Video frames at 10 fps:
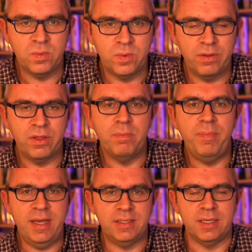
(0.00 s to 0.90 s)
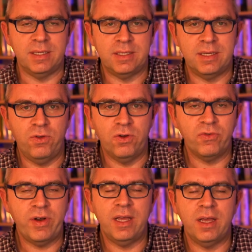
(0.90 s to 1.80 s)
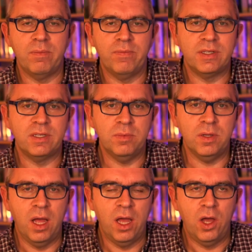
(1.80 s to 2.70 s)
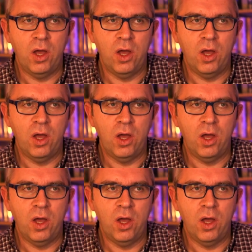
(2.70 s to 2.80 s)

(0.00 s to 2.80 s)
with the basics, if you're already comfortable